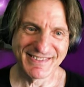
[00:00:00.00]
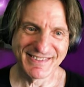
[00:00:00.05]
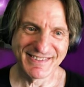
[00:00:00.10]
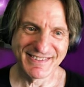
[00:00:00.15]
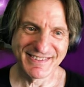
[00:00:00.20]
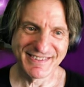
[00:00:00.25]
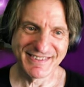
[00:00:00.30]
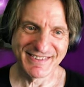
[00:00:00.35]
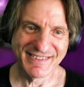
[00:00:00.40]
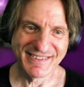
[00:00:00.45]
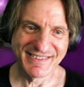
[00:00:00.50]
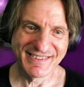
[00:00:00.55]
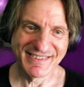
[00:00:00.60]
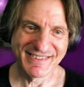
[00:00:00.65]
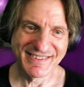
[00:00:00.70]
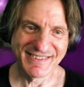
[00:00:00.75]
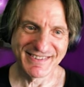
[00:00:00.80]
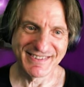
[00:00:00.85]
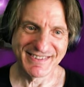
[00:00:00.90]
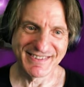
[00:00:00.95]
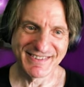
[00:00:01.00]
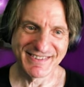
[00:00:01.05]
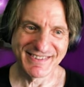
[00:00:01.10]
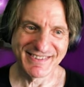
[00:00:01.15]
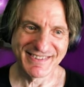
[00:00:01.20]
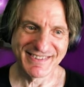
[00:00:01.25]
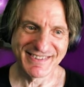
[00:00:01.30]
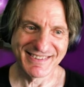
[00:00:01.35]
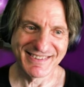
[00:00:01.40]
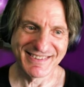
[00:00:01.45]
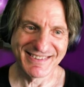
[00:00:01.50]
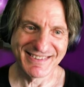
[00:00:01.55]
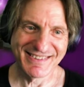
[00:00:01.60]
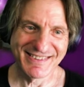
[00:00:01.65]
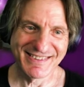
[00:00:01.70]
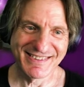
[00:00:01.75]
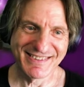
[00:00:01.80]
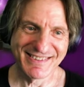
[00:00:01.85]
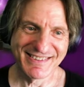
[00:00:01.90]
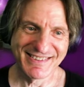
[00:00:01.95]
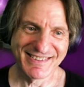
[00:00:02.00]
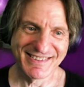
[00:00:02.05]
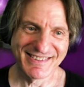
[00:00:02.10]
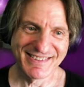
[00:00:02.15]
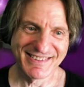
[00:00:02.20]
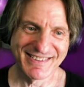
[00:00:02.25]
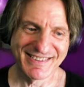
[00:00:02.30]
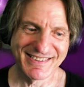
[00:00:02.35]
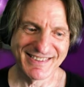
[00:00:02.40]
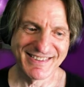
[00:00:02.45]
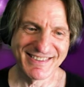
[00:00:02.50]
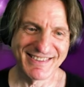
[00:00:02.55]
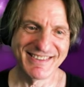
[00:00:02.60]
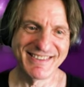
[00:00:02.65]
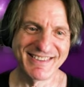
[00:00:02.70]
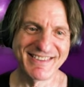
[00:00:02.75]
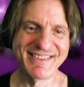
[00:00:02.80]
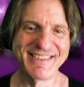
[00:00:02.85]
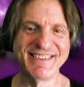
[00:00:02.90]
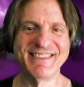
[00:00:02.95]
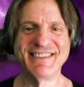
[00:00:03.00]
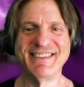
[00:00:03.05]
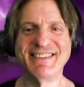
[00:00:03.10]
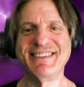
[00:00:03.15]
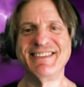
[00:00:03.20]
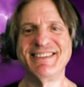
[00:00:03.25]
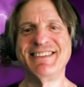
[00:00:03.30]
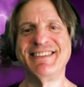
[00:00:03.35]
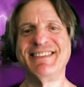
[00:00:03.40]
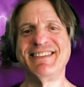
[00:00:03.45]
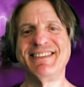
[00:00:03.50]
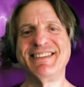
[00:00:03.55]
No words are spoken by the person on screen.